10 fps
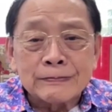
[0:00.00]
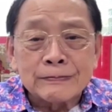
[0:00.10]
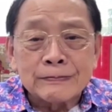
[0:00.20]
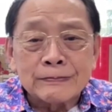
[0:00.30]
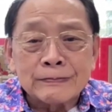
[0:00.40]

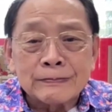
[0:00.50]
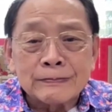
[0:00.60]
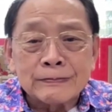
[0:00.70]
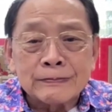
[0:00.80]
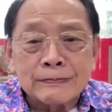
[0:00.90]

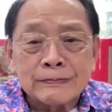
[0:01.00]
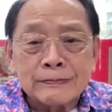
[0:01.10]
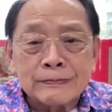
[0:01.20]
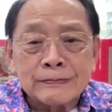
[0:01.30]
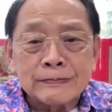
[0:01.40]

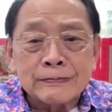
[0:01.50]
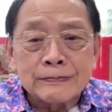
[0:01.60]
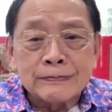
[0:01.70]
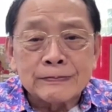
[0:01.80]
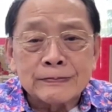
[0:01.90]

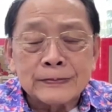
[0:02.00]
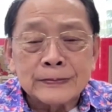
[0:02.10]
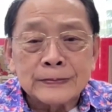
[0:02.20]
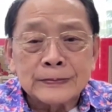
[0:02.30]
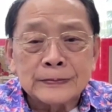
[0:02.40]

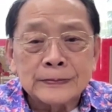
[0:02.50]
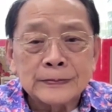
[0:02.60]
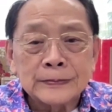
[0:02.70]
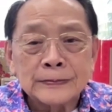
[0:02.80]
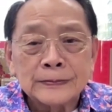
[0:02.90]

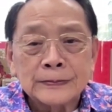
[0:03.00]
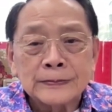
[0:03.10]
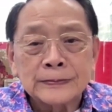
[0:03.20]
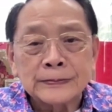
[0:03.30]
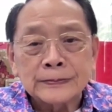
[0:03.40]

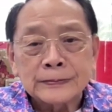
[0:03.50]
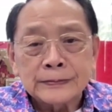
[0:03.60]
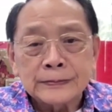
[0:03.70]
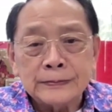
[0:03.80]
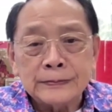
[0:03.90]

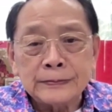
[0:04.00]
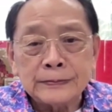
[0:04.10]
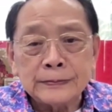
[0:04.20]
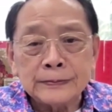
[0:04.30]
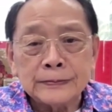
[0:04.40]

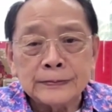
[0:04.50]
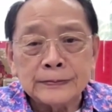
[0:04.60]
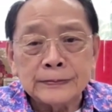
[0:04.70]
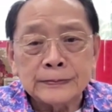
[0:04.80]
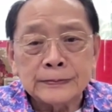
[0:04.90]

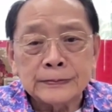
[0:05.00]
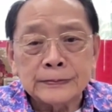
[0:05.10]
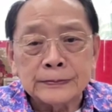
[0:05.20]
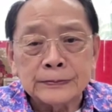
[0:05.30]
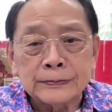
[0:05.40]

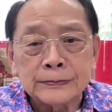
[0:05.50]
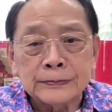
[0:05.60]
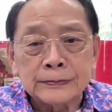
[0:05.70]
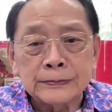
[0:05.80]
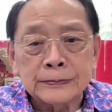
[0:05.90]

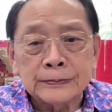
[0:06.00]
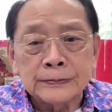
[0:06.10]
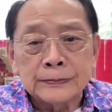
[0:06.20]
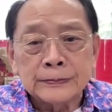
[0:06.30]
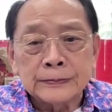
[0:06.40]

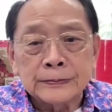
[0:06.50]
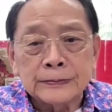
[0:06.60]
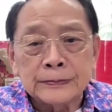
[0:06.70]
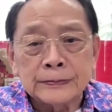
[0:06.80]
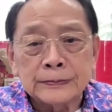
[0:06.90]
(not speaking)